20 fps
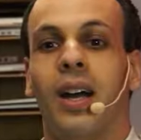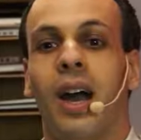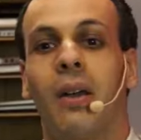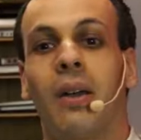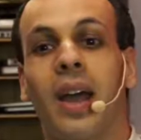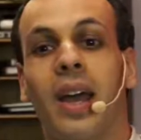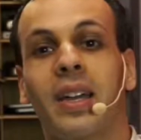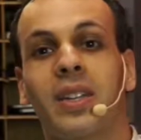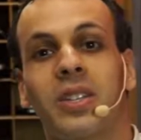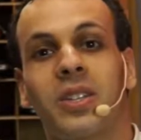
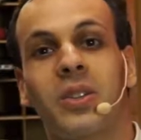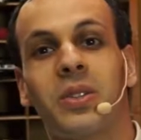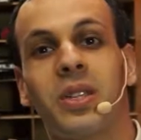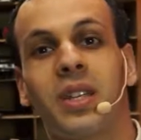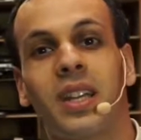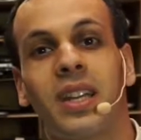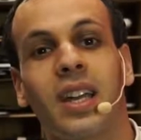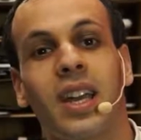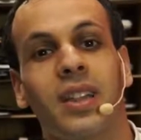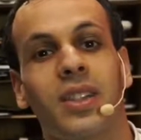All right, so
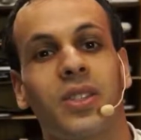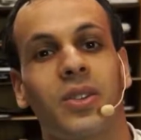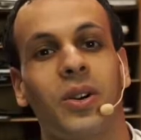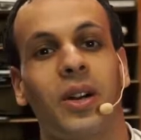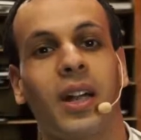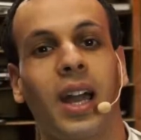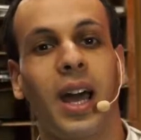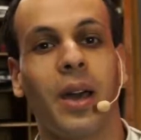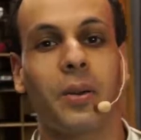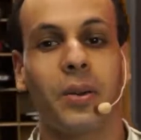today I
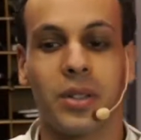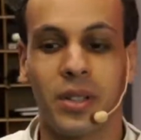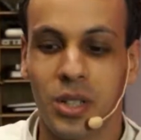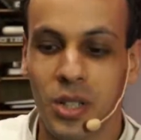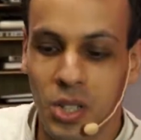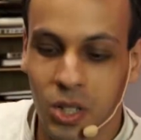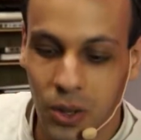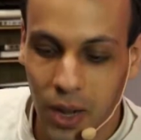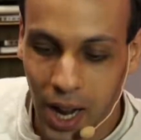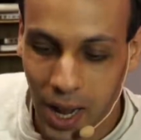thought I
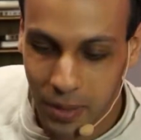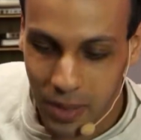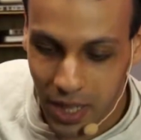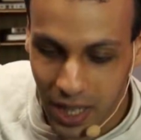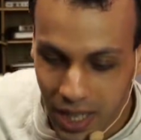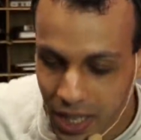would describe the